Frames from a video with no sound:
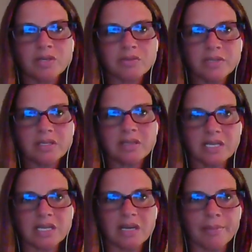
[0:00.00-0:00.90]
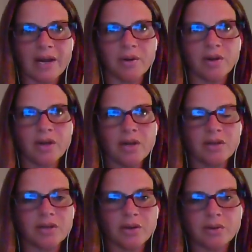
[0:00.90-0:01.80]
you're really thinking about,
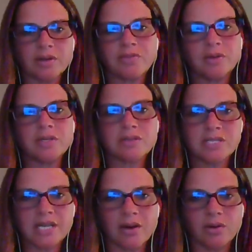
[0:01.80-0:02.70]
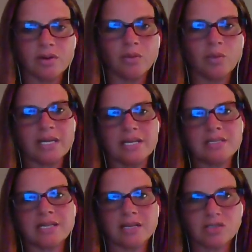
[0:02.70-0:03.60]
in a few years out, what is
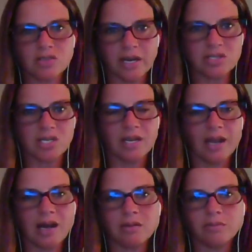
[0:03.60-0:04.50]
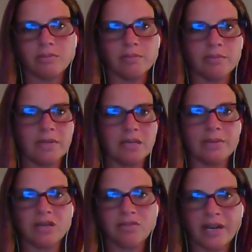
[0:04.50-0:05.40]
that strategy? How many
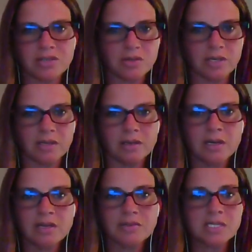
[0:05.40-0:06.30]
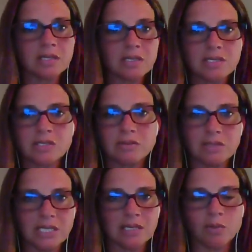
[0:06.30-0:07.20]
manufacturing facilities do you
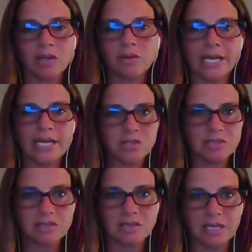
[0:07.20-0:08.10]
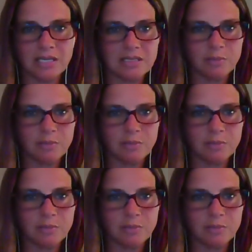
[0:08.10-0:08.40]
need? What locations do they need to